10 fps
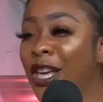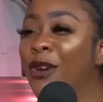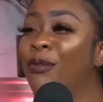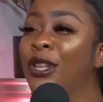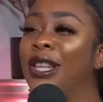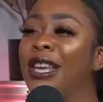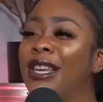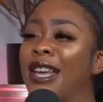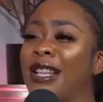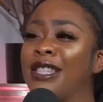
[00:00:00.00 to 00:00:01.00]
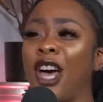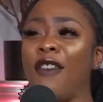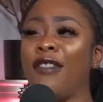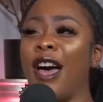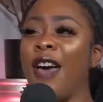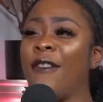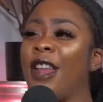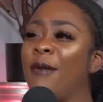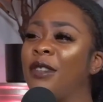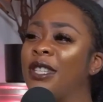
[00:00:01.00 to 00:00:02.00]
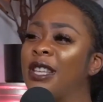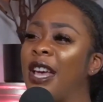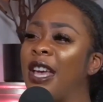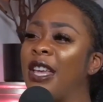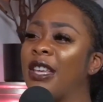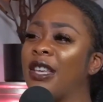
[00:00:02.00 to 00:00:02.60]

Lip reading: like completely against soft life, and I'm just like,